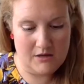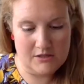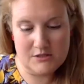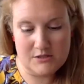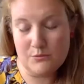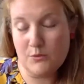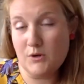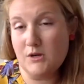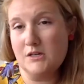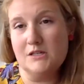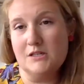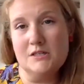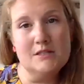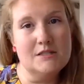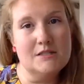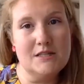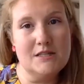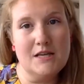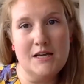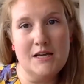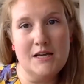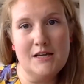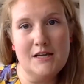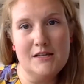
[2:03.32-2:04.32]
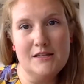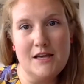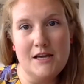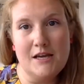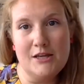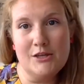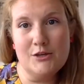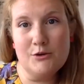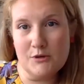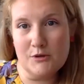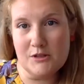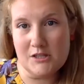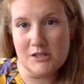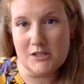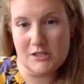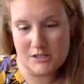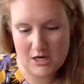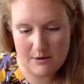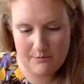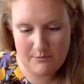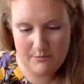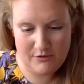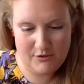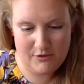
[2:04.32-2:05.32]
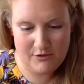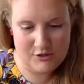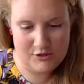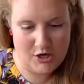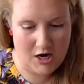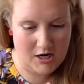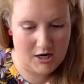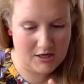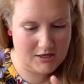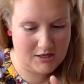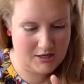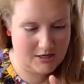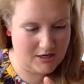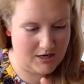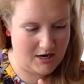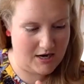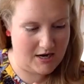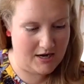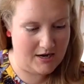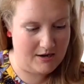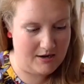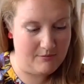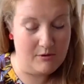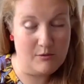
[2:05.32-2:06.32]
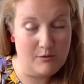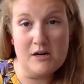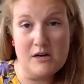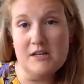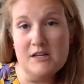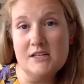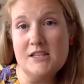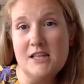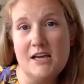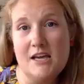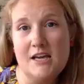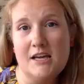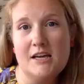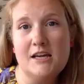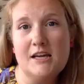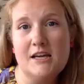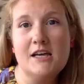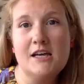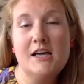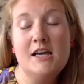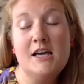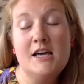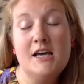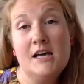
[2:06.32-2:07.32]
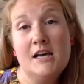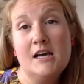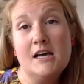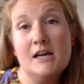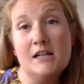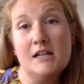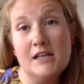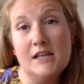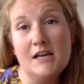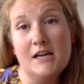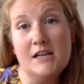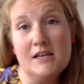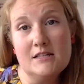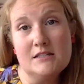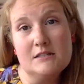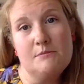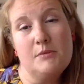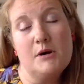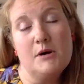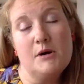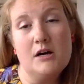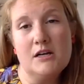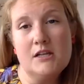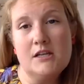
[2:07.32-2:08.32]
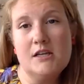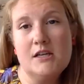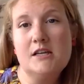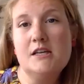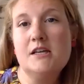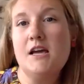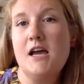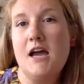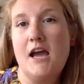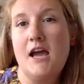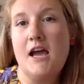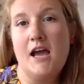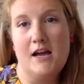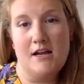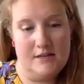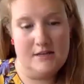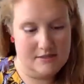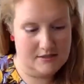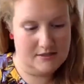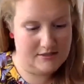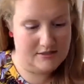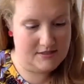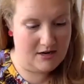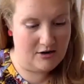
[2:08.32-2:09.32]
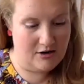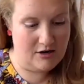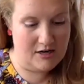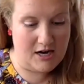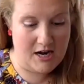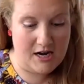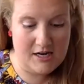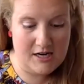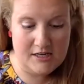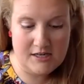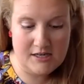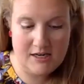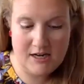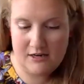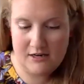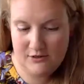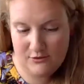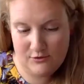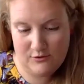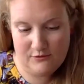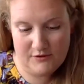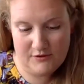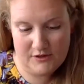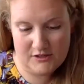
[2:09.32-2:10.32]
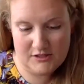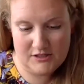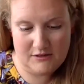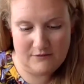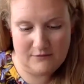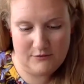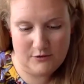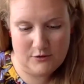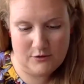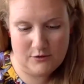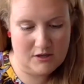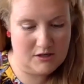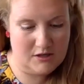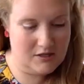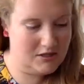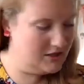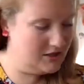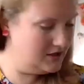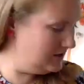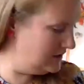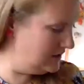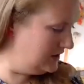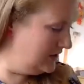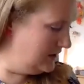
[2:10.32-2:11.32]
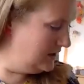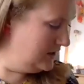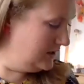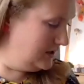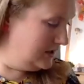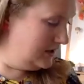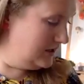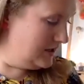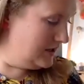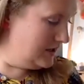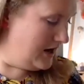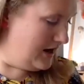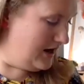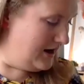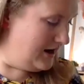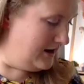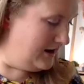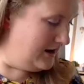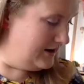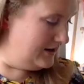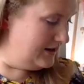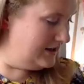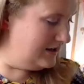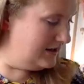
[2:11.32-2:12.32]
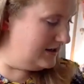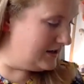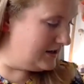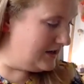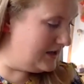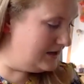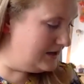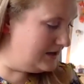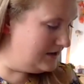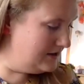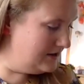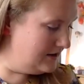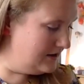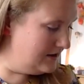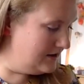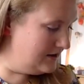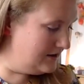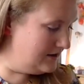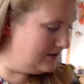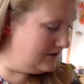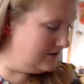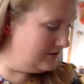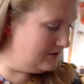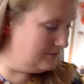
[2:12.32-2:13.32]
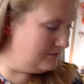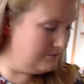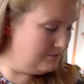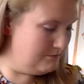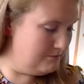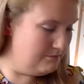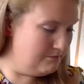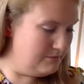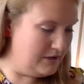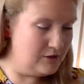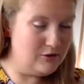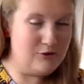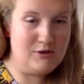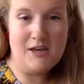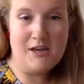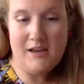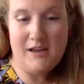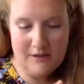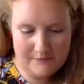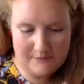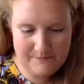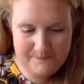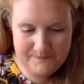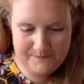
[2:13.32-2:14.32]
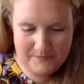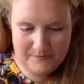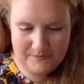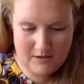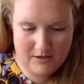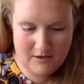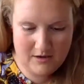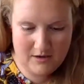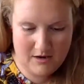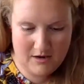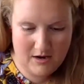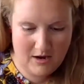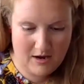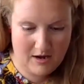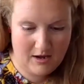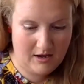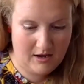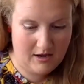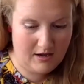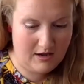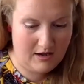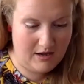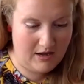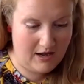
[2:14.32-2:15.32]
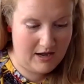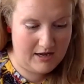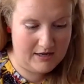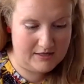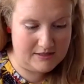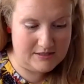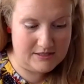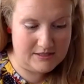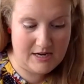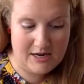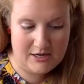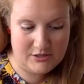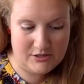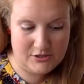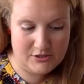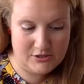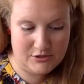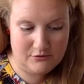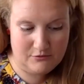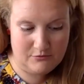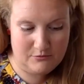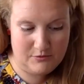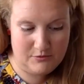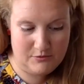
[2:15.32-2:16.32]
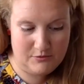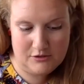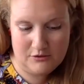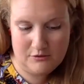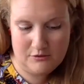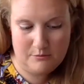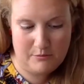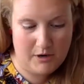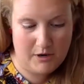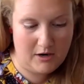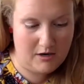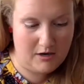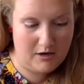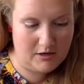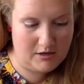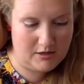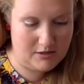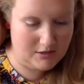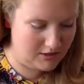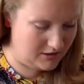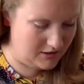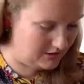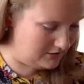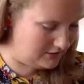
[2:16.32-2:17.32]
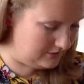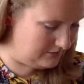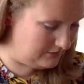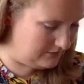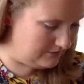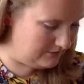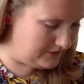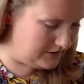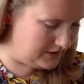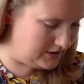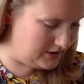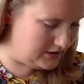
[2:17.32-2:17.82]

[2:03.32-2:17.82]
just wanted to say thank you at the top of the talk. I want to thank Elena Zapardi and Sarah Knight at University of York, Irene Beguier at National Regional Park of